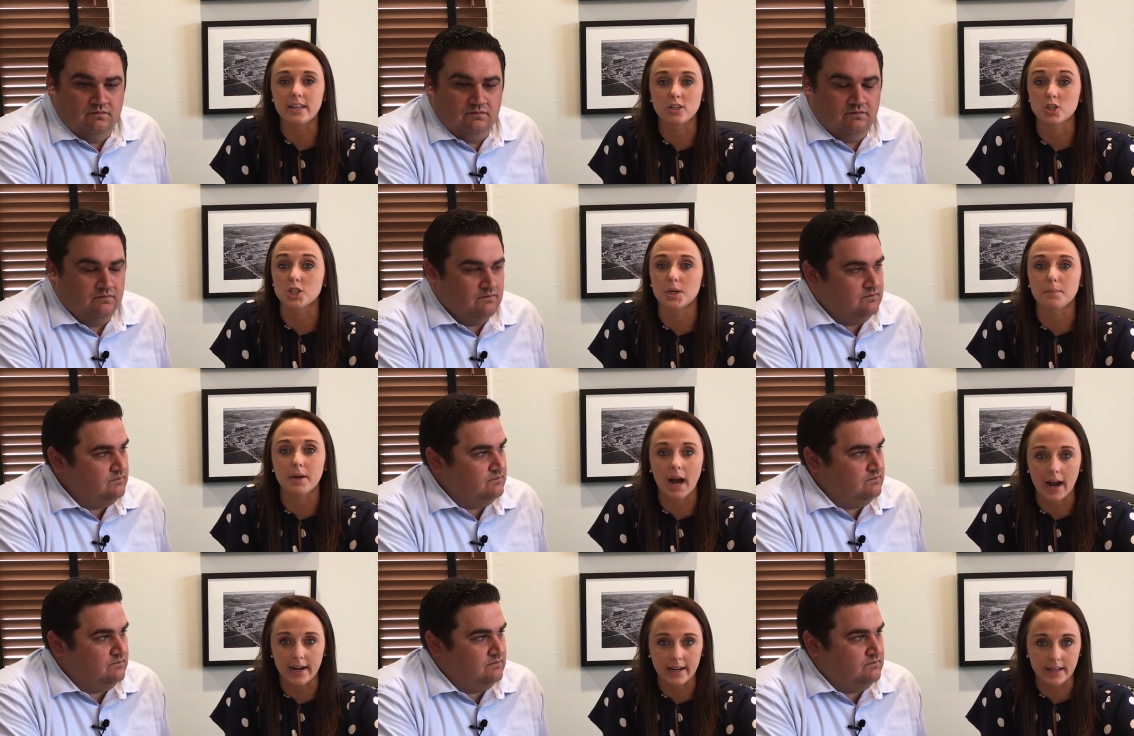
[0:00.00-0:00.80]
Speaker 1: leadership
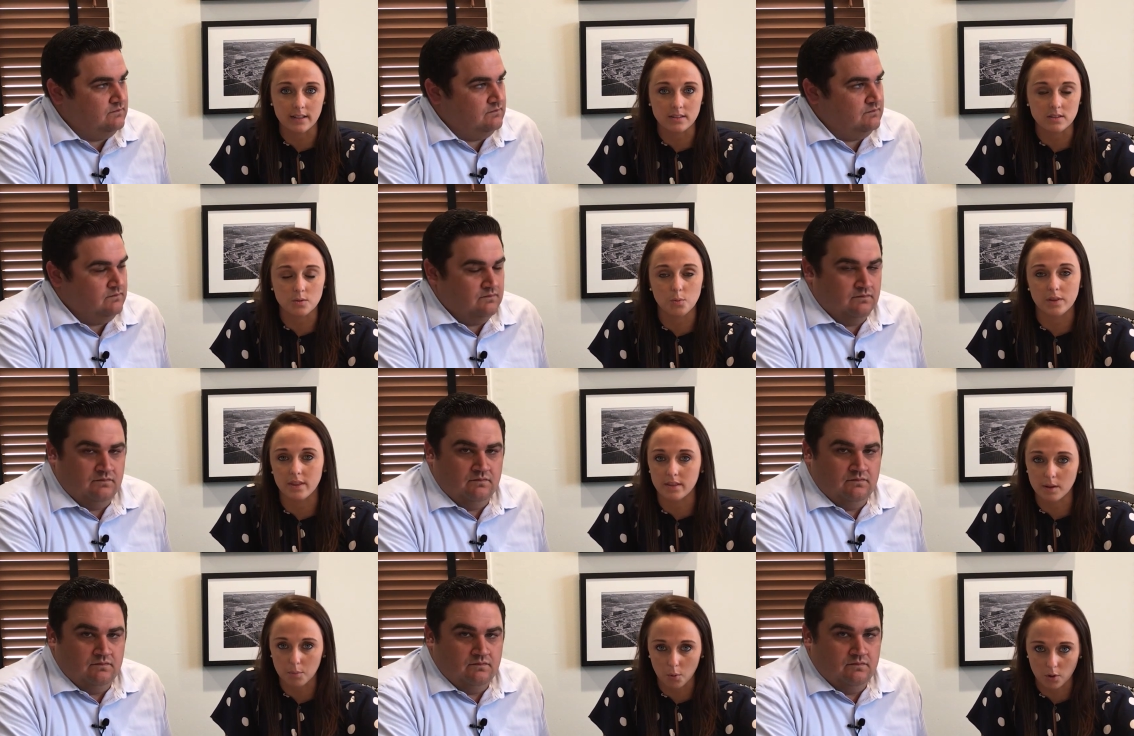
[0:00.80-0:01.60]
guidance
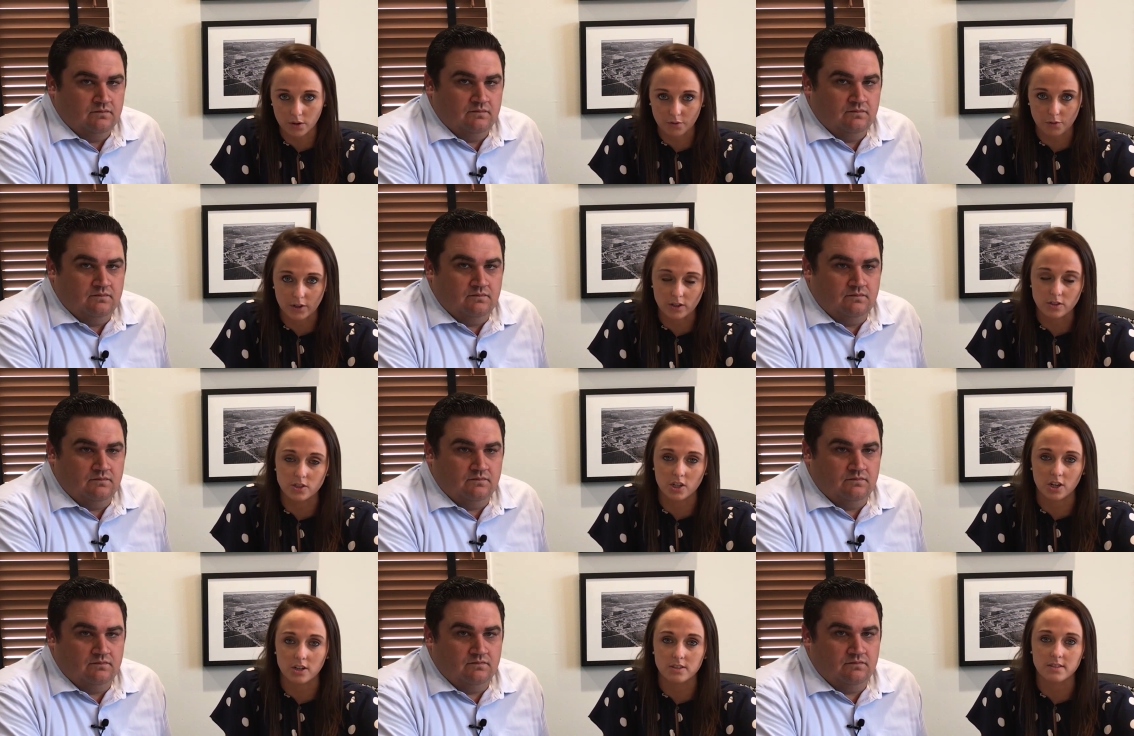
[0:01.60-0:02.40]
within the Board of
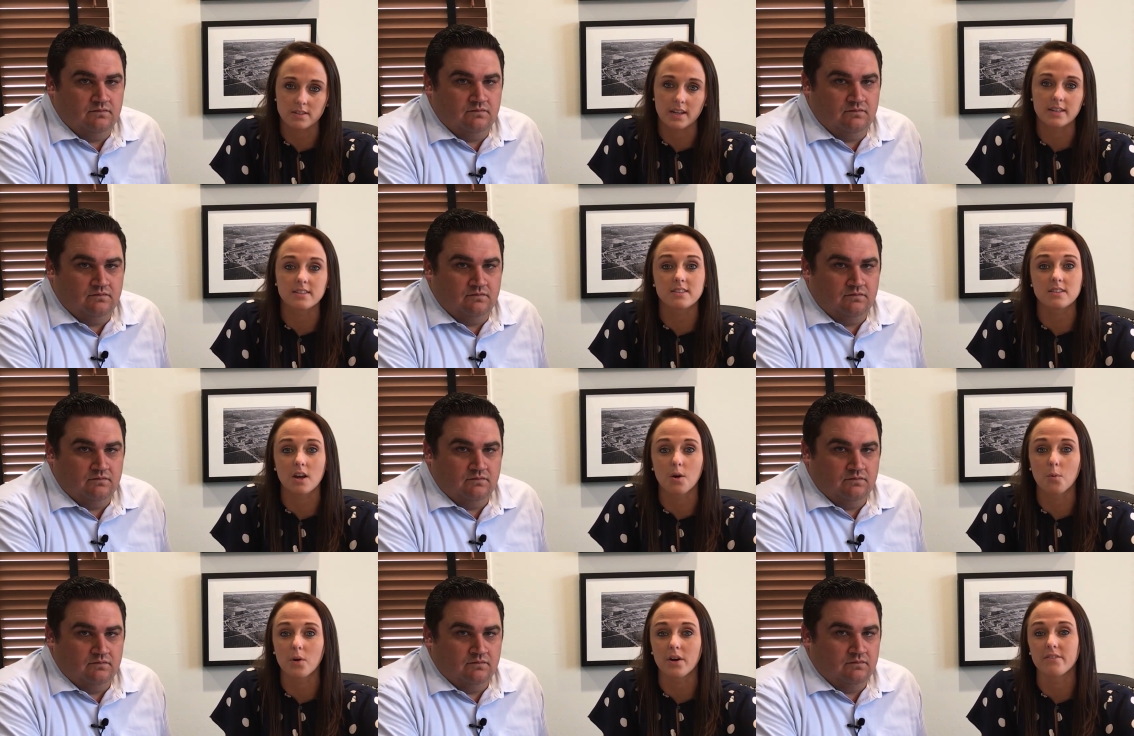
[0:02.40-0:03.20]
Realtors. And so
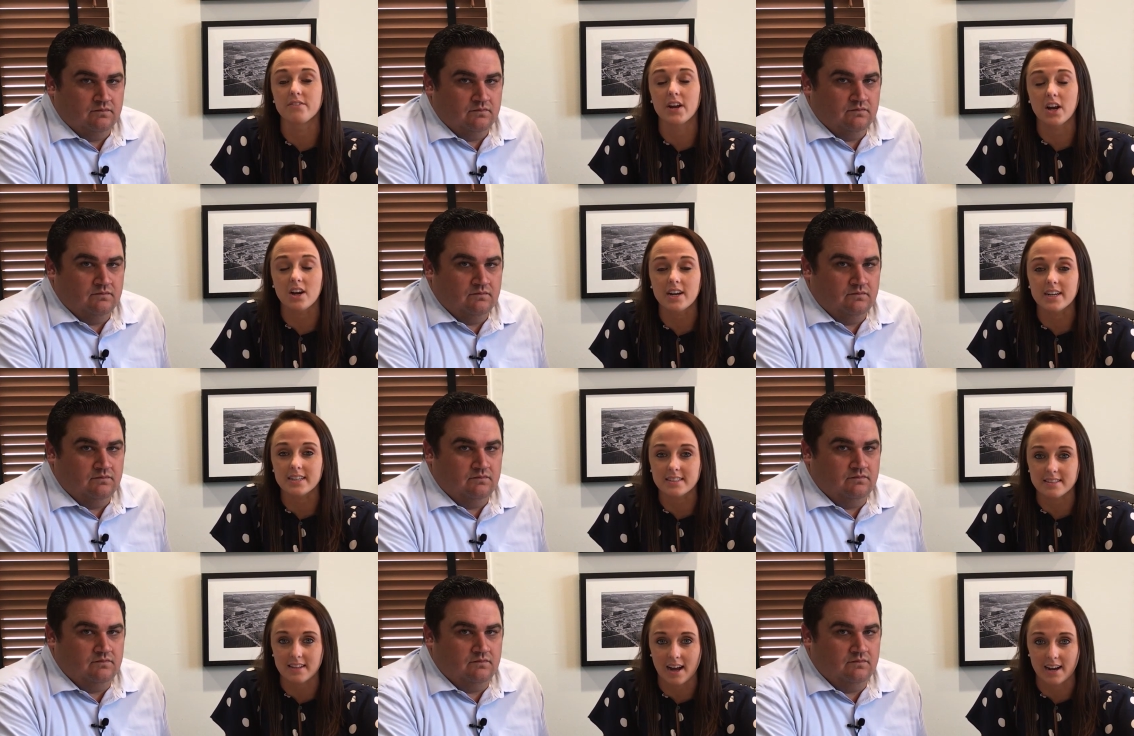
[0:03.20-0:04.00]
we're very
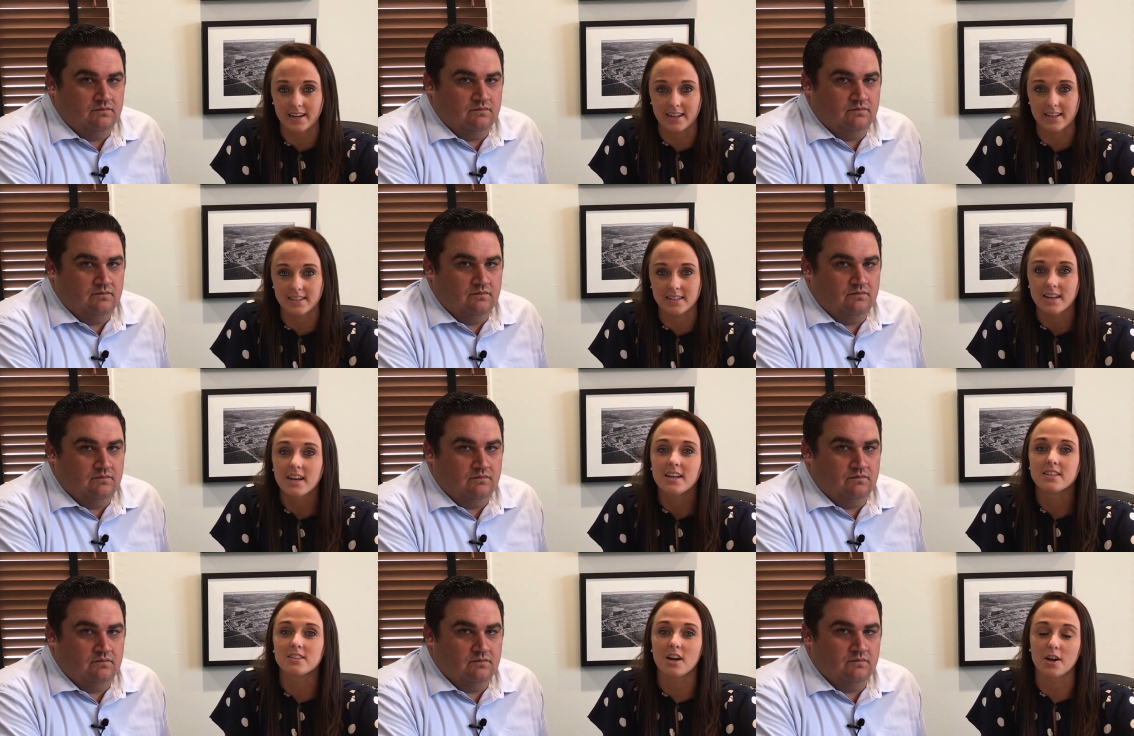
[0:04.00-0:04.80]
excited
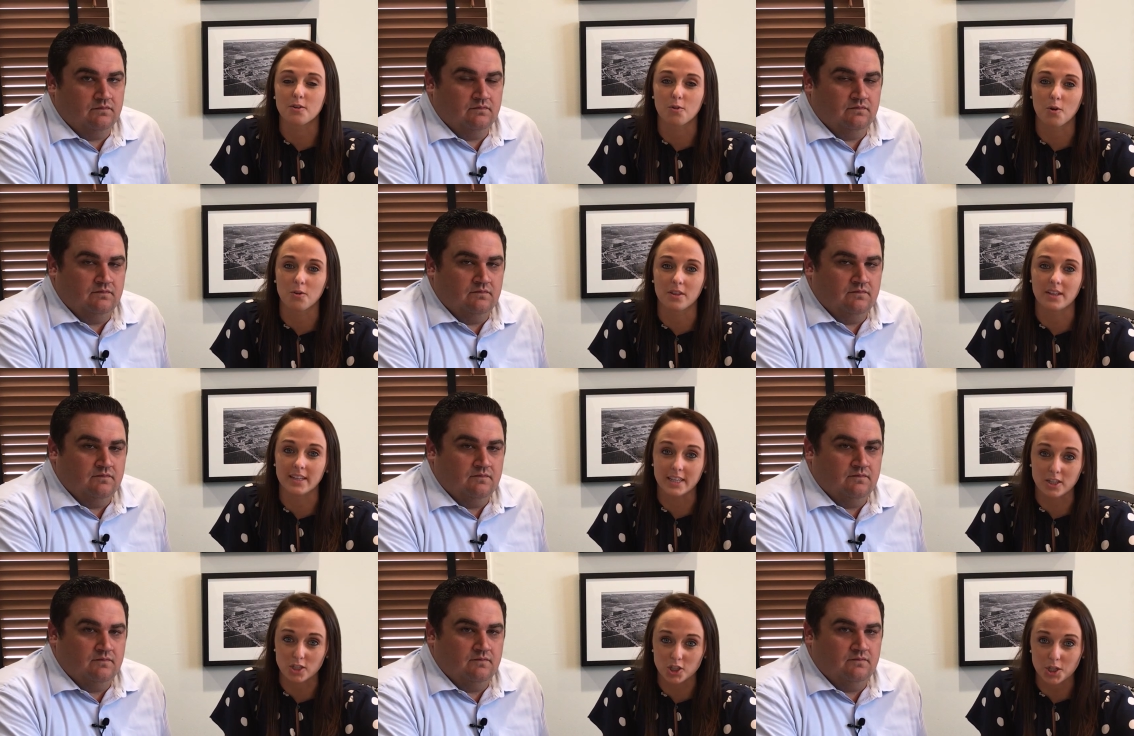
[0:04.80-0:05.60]
to unroll the
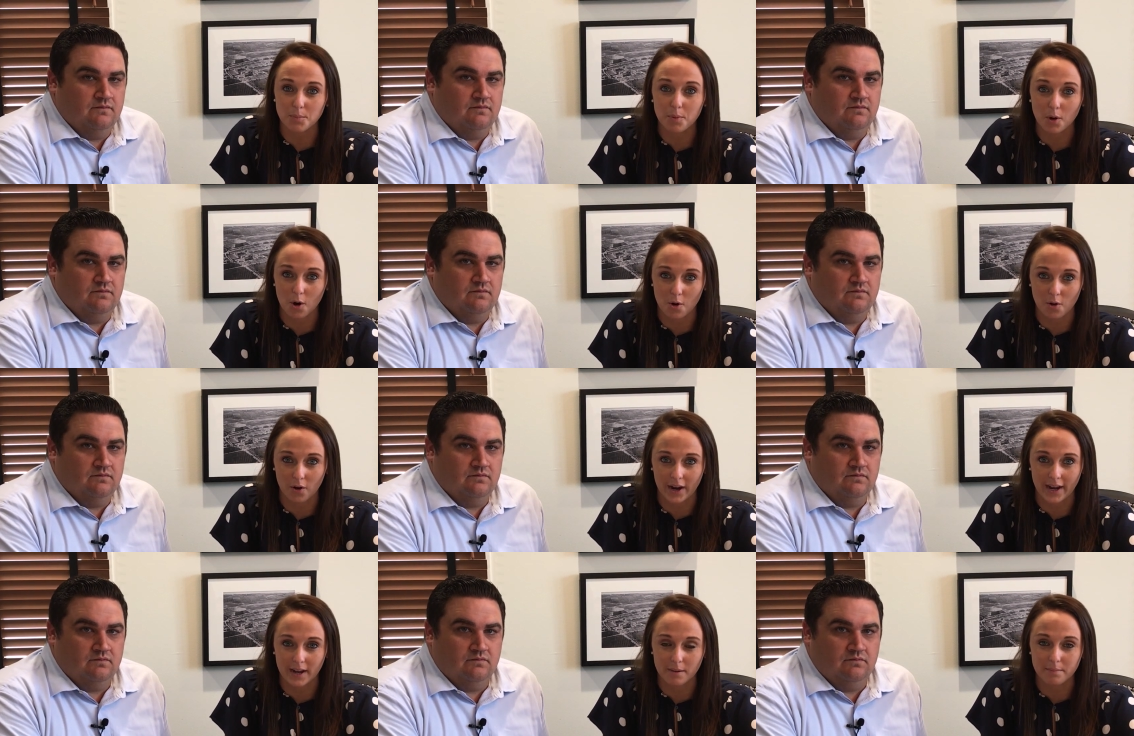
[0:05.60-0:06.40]
leadership
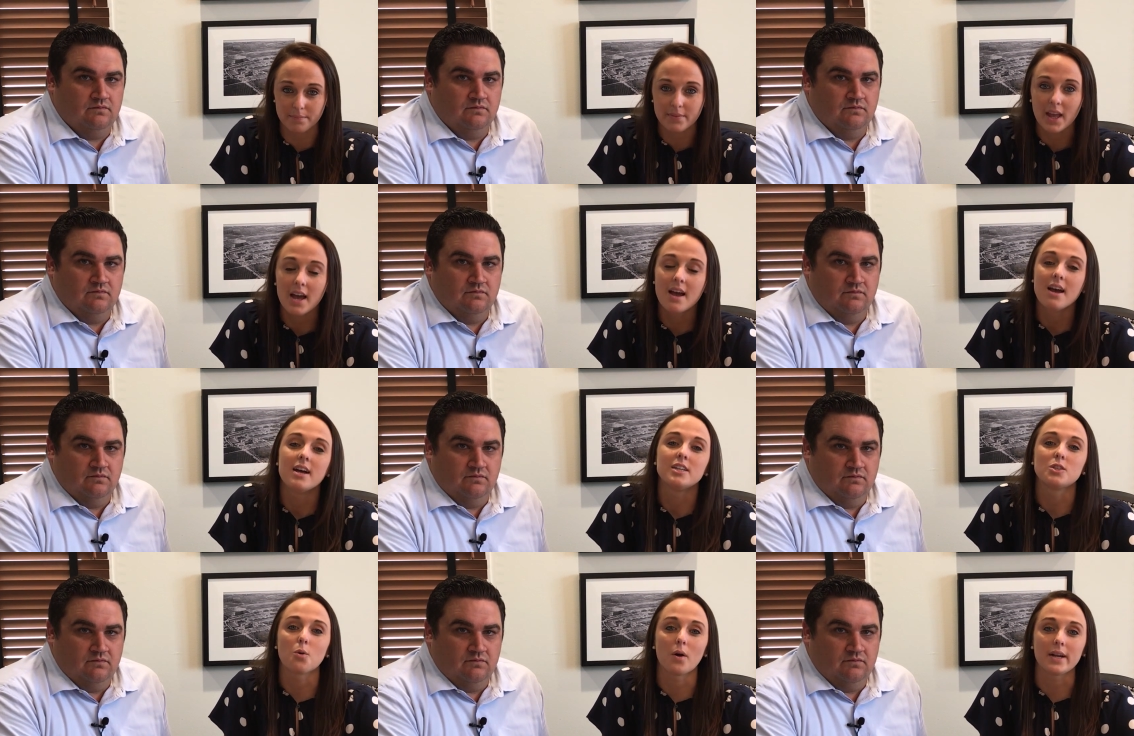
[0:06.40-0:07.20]
program.
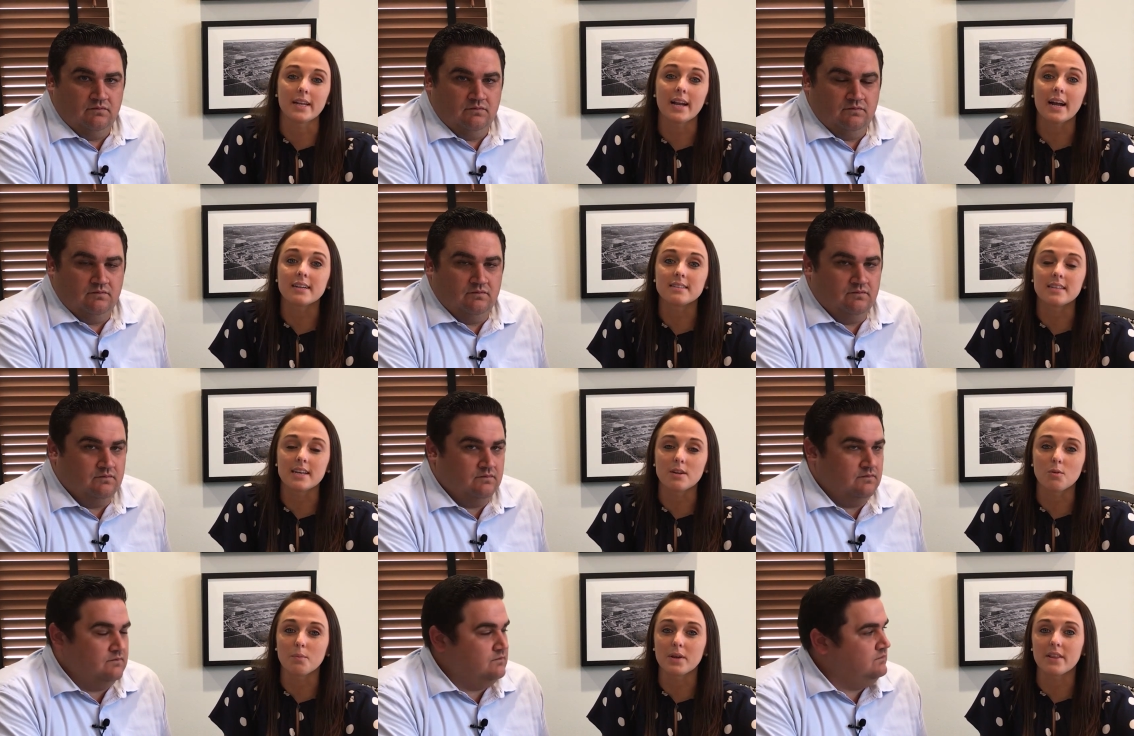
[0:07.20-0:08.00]

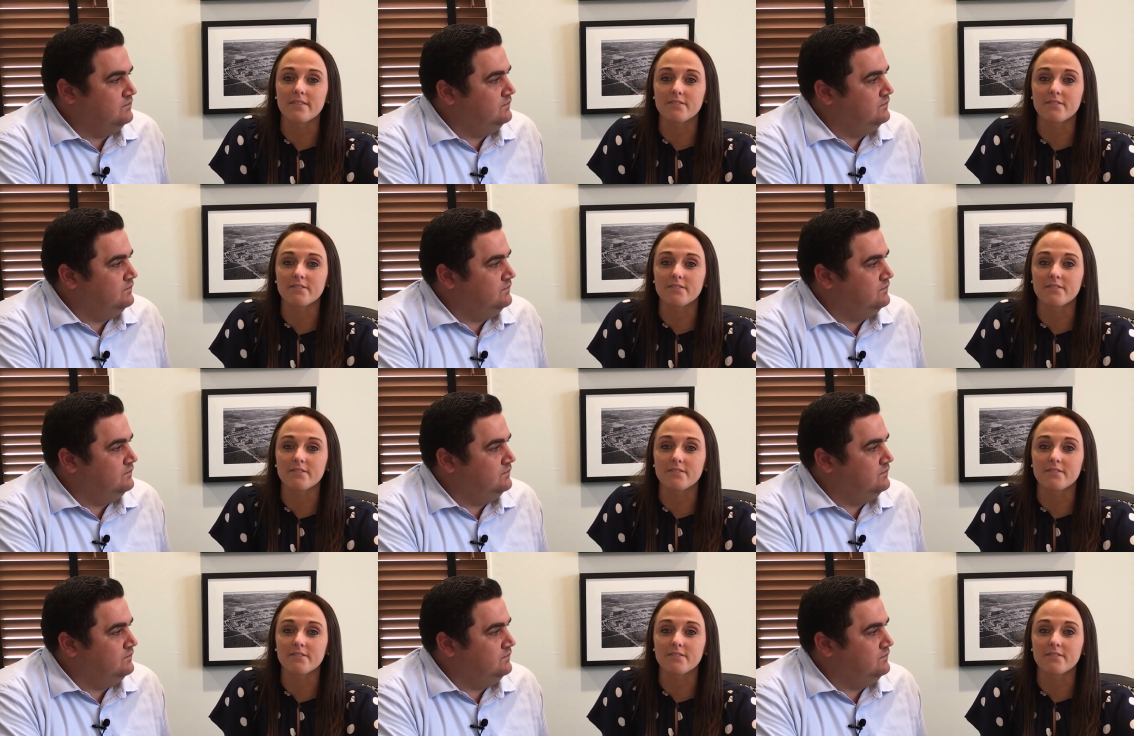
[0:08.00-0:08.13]
2019 will be